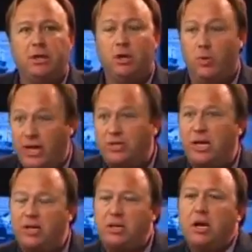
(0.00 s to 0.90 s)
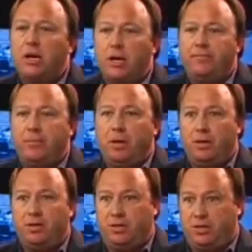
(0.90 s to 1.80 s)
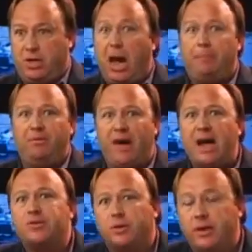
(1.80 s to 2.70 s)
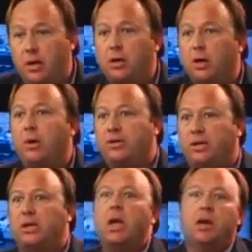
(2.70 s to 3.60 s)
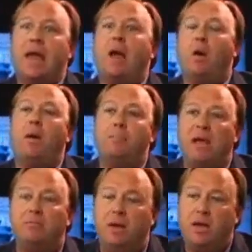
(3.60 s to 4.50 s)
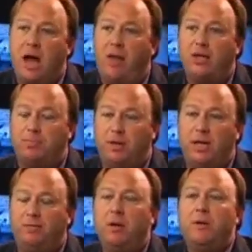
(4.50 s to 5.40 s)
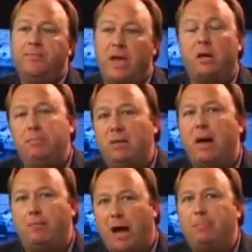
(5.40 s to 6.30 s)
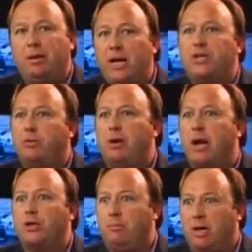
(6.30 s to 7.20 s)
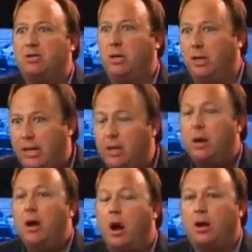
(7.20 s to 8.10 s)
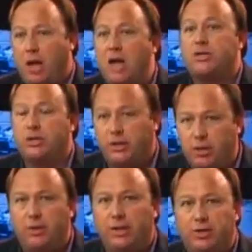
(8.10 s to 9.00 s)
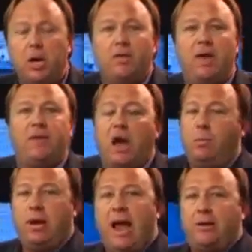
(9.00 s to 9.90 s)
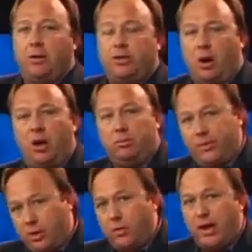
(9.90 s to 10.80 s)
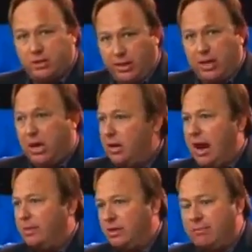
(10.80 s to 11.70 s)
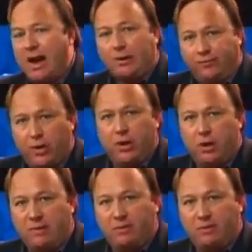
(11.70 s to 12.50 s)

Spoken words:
who he says, and this is a top advisor to the EU, he says, now me and many colleagues believe it could be about population reduction because the elite are consciously doing this. They've got reactors all over the U.S. leaking. Now it's a minor footnote after